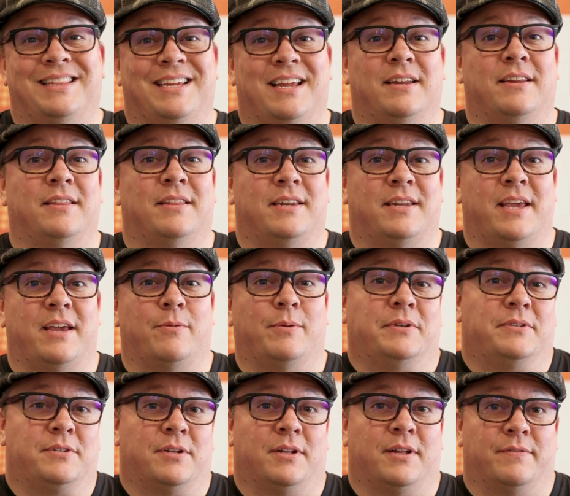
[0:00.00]
at the end of the day,
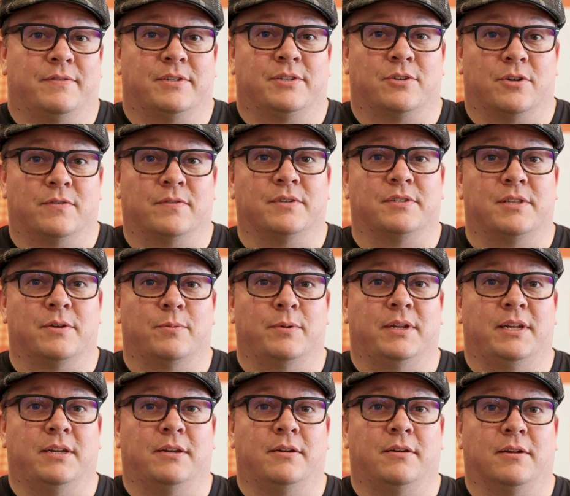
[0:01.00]
we still have a service that
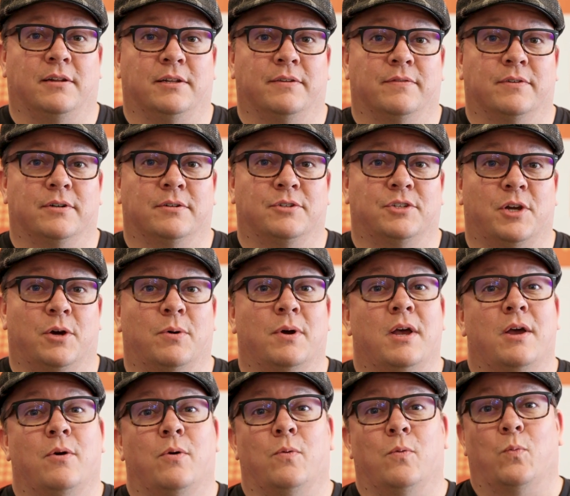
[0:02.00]
we need to deliver. So
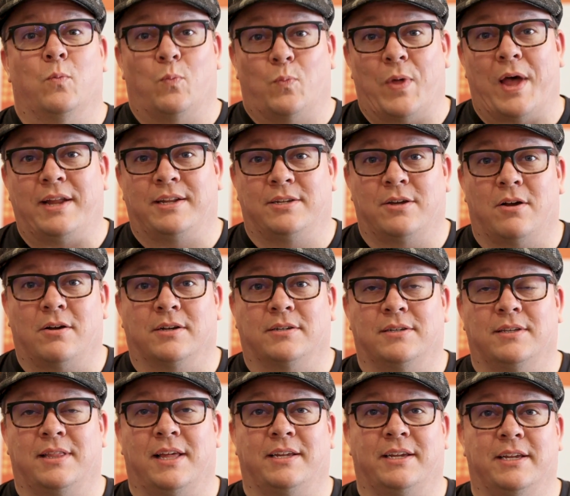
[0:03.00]

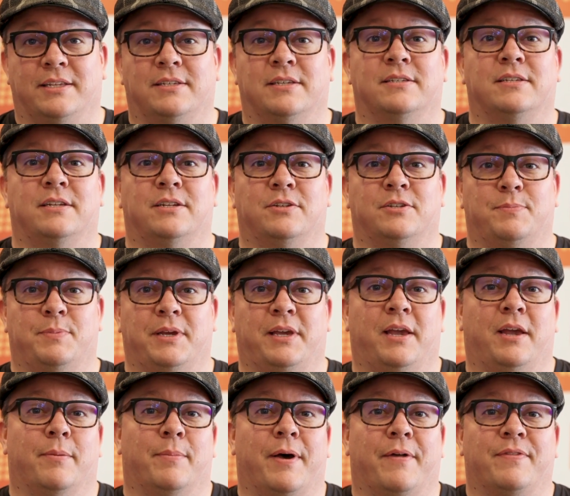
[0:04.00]
that gets us into
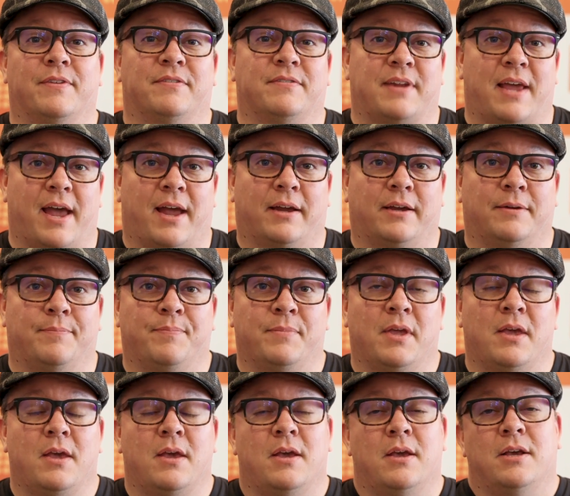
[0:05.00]
speaking about the stack.
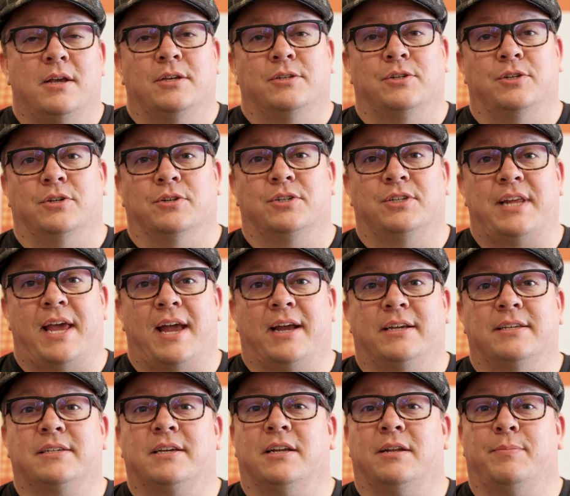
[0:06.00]
So your
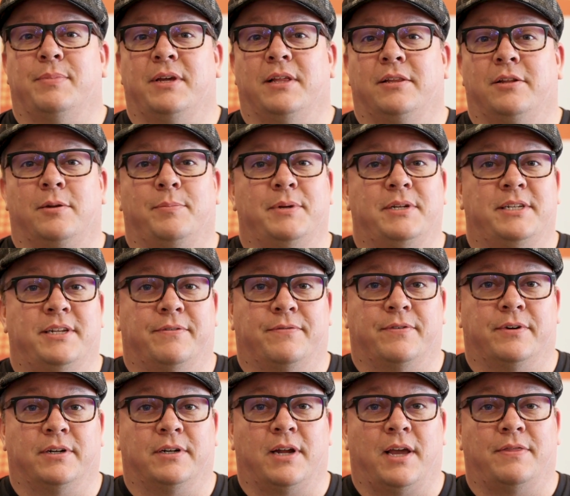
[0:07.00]
stack is going to be a little bit
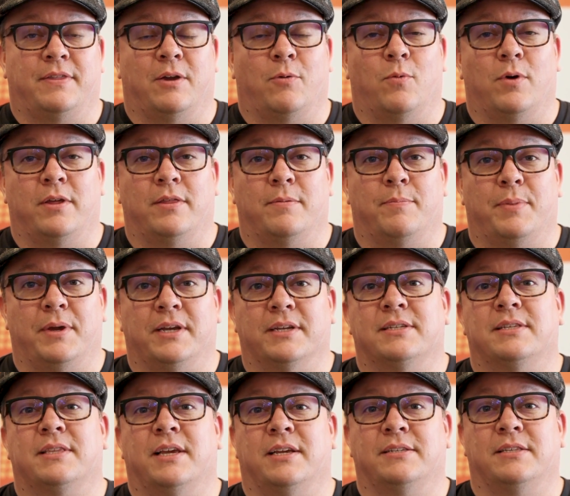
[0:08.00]
different. I think one of the
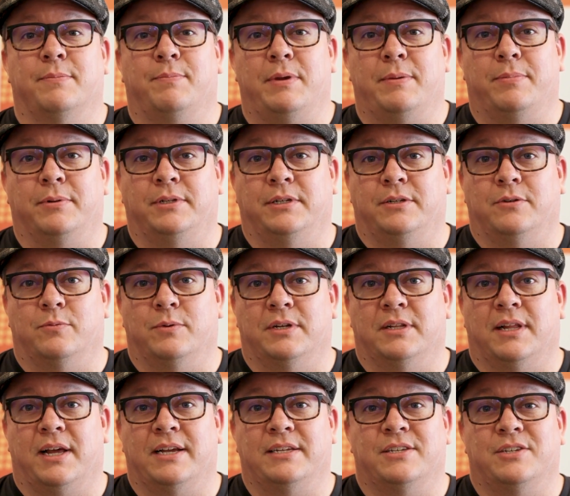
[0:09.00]
biggest things that people need to
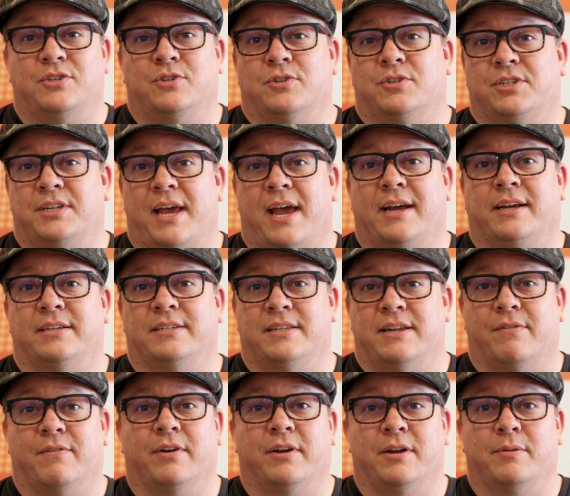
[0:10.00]
realize is your stack is
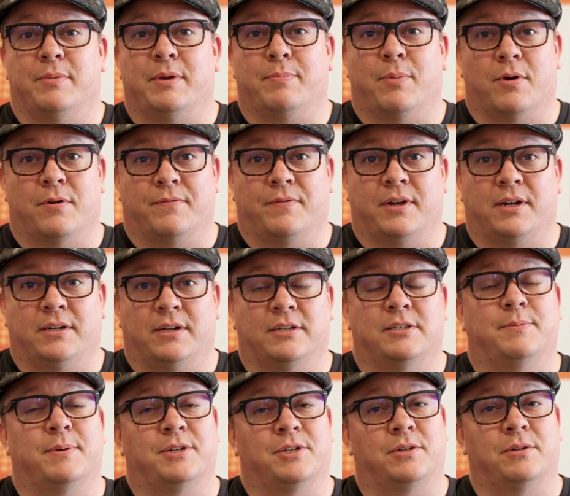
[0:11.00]
never going to be perfect,
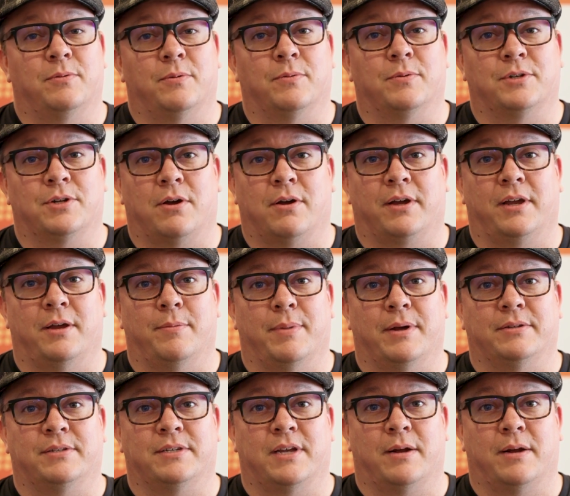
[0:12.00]
especially when we're talking about